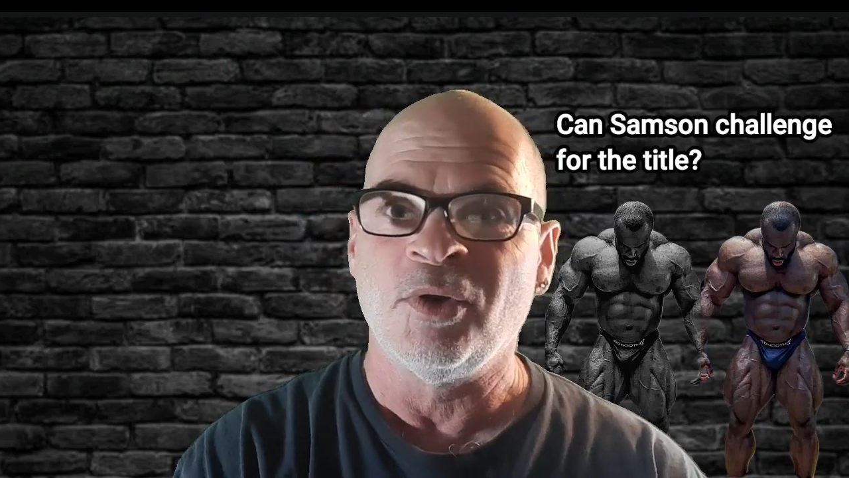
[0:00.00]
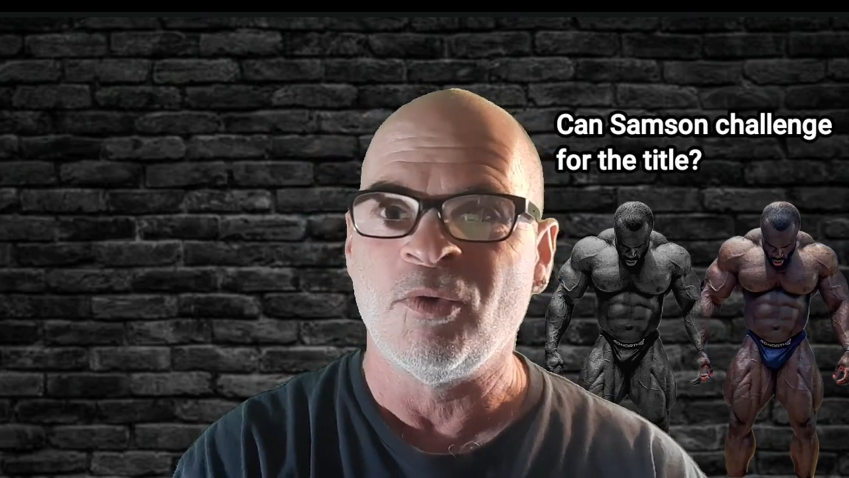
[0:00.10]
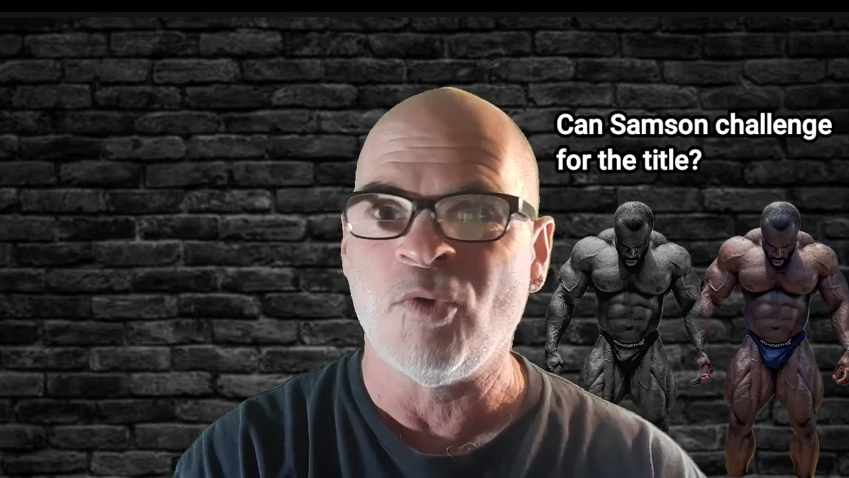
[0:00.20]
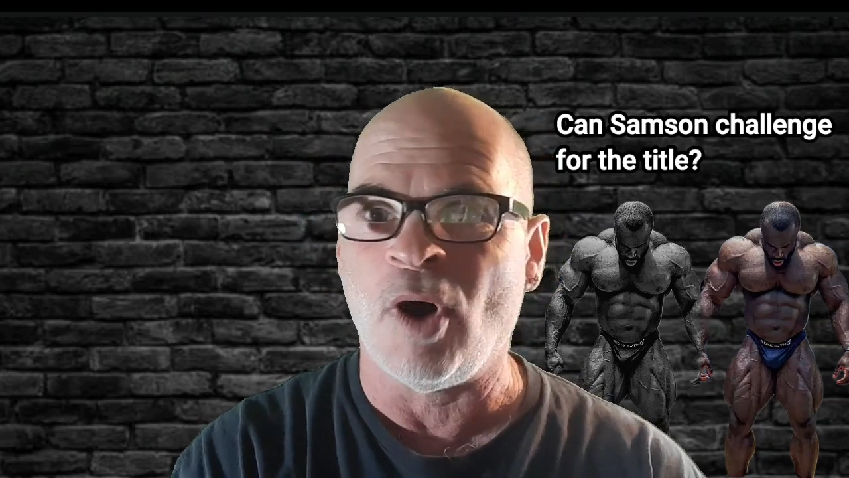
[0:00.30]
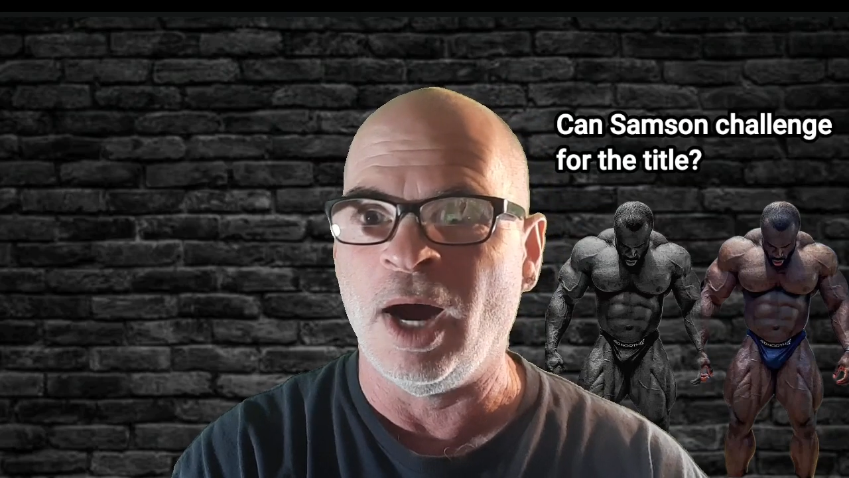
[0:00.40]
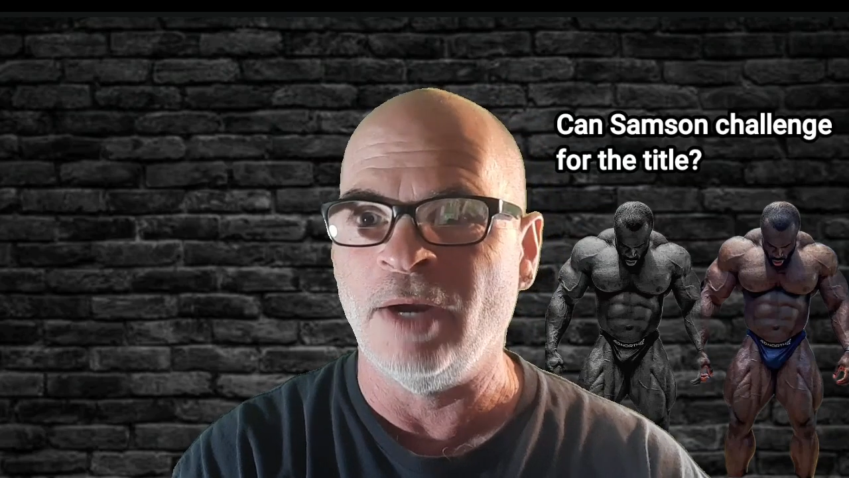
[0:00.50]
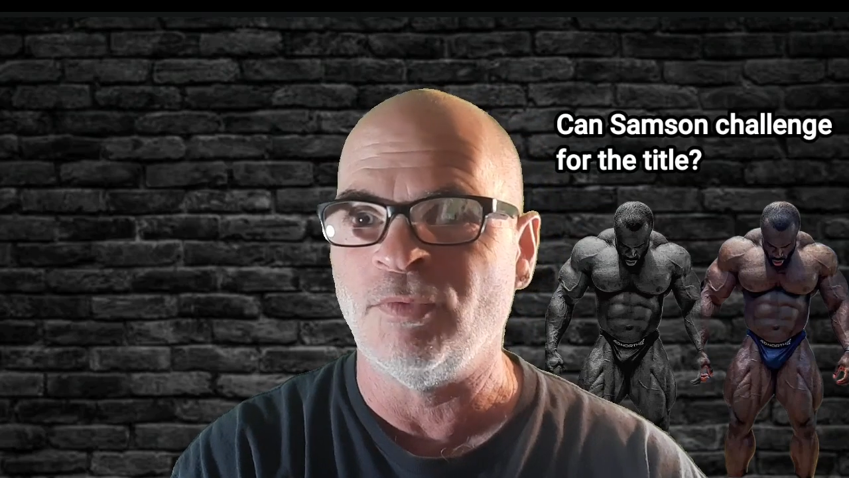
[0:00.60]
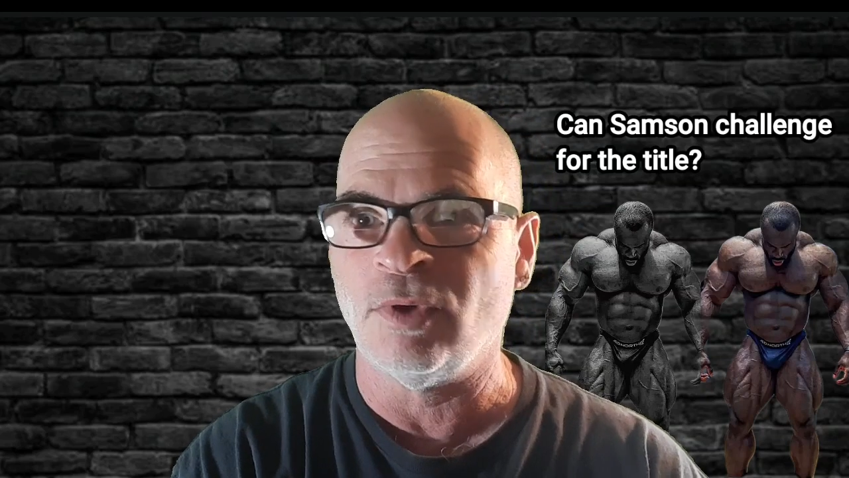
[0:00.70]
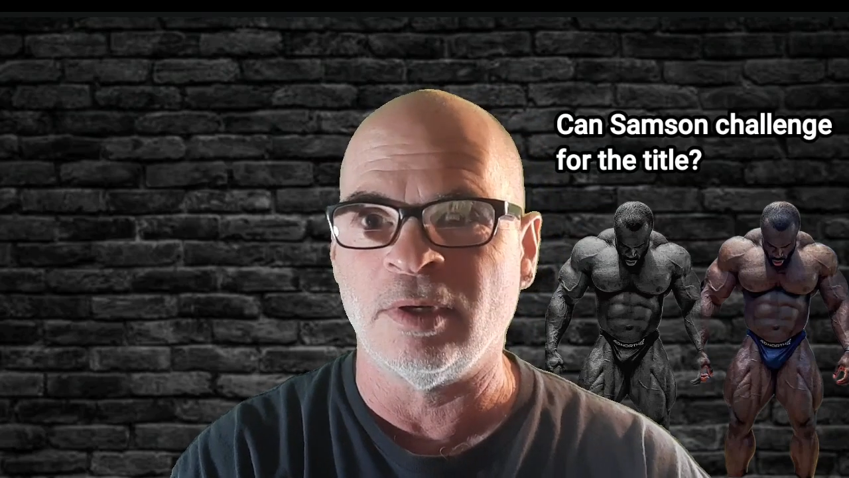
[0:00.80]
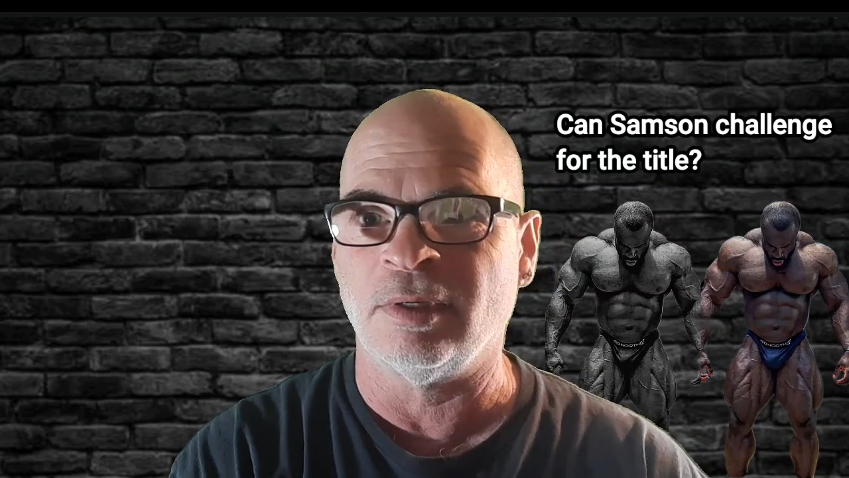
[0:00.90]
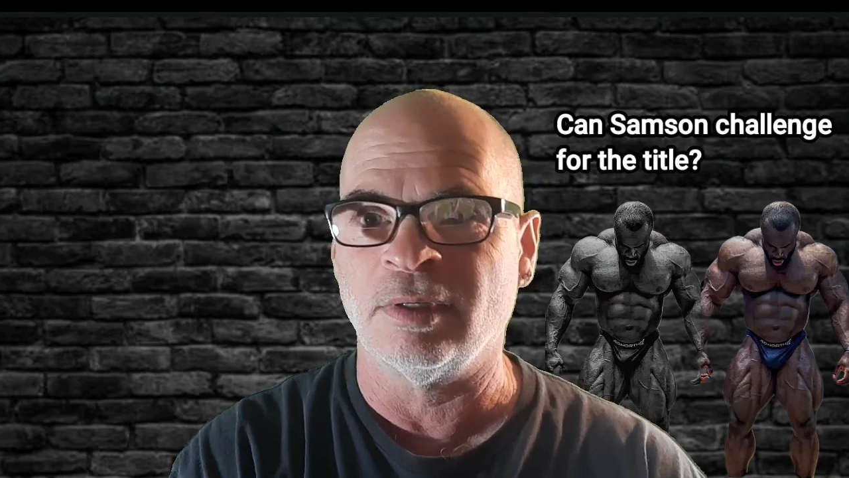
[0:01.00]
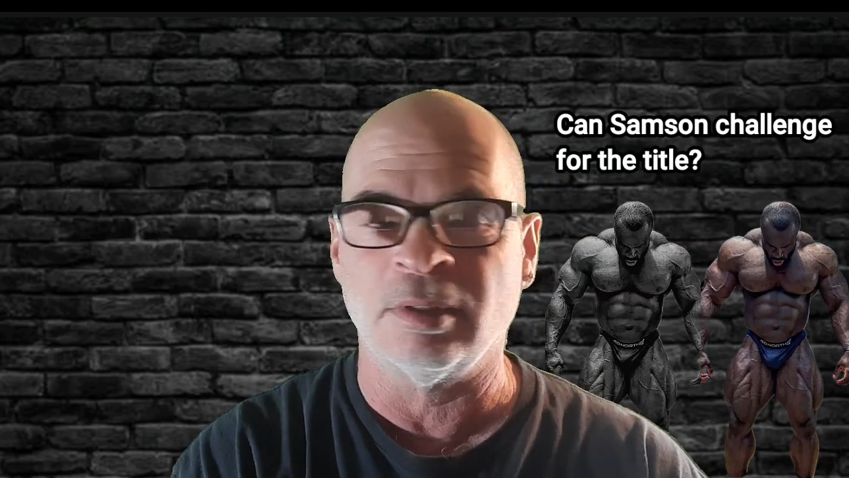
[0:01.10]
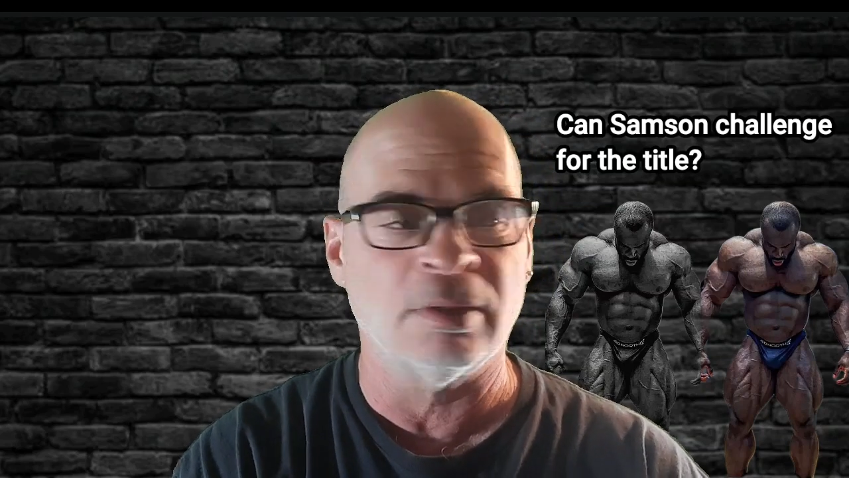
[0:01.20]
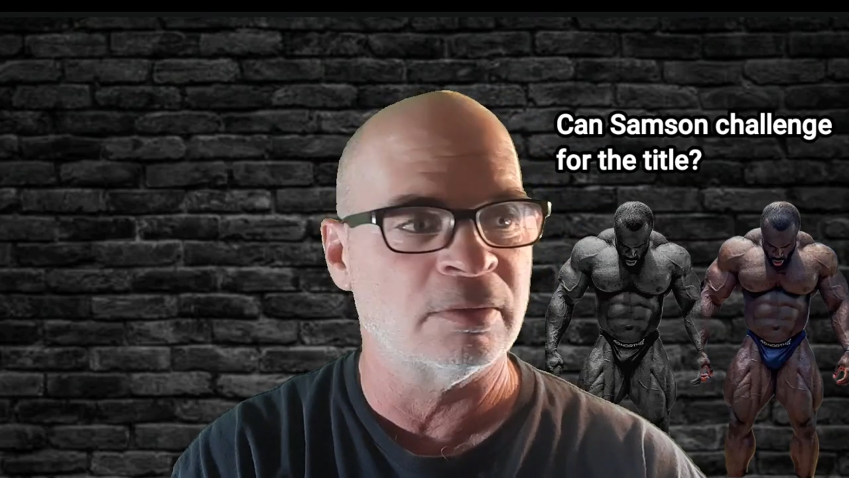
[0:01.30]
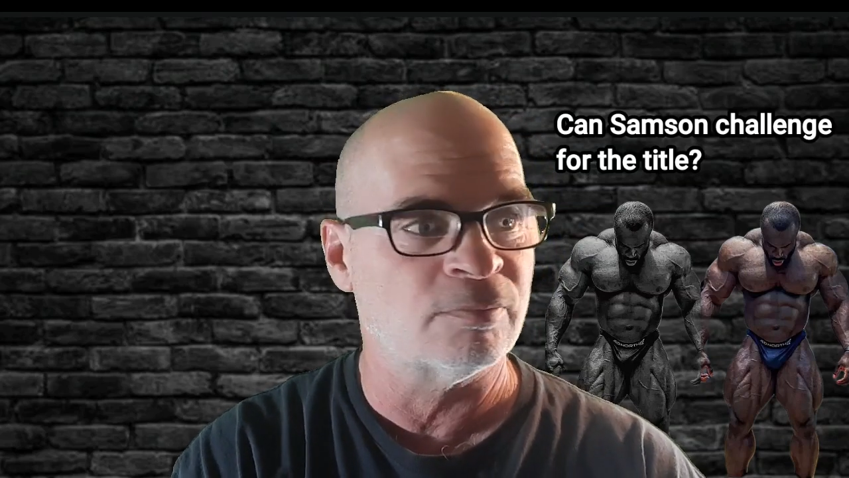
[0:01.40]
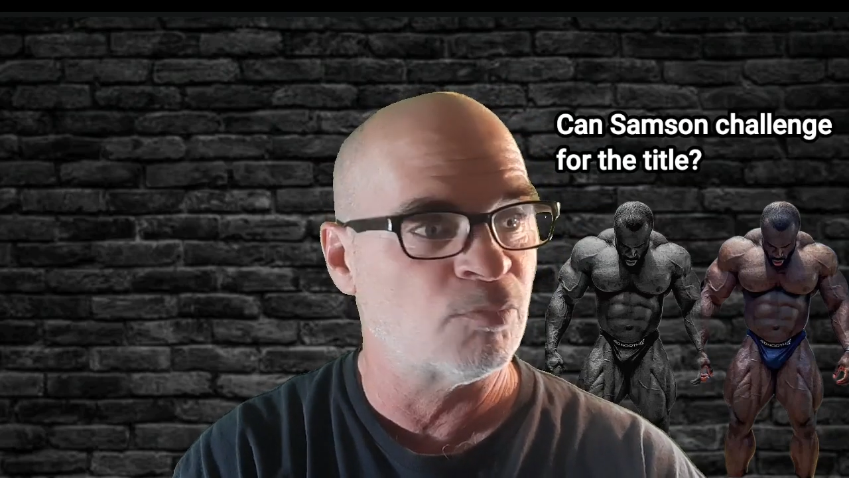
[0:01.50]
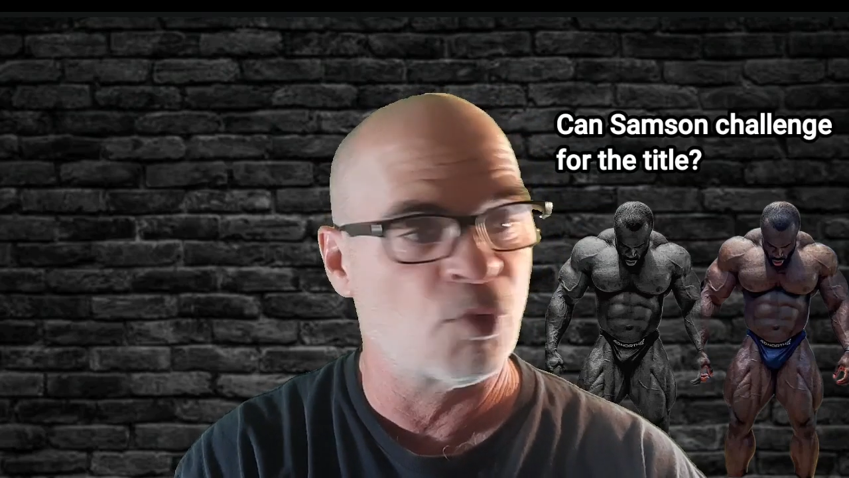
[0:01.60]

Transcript: rival